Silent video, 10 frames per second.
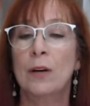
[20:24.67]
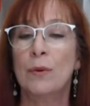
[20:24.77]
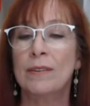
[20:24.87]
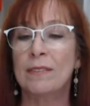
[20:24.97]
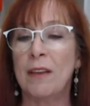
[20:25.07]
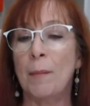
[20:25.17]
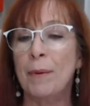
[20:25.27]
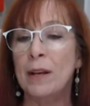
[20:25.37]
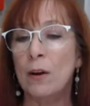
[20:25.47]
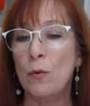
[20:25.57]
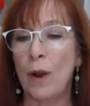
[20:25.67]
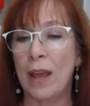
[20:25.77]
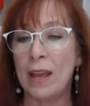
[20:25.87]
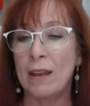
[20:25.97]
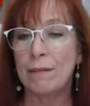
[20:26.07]
with stepping
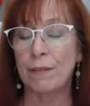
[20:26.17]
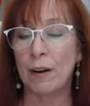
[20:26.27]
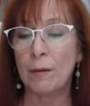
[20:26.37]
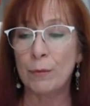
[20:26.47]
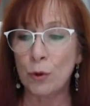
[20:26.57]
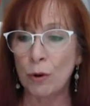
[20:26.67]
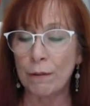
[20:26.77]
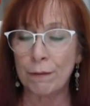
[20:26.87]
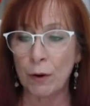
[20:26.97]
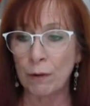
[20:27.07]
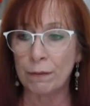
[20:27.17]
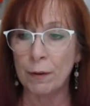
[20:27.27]
away from your phone,